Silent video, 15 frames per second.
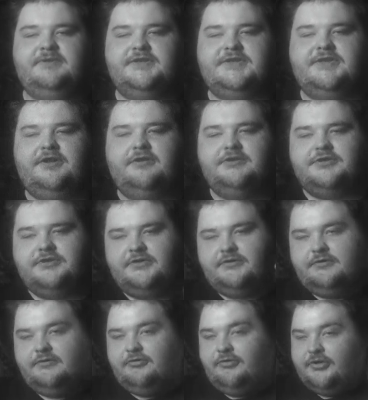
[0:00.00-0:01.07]
nostalgia
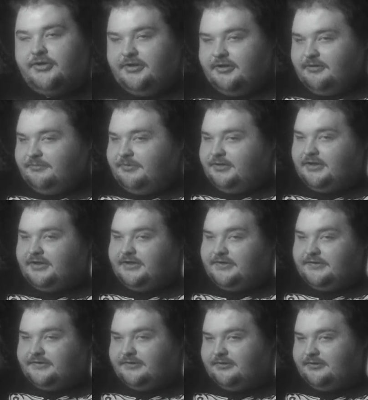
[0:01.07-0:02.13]
too,
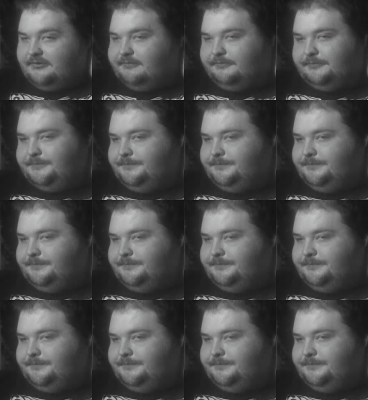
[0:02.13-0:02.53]
because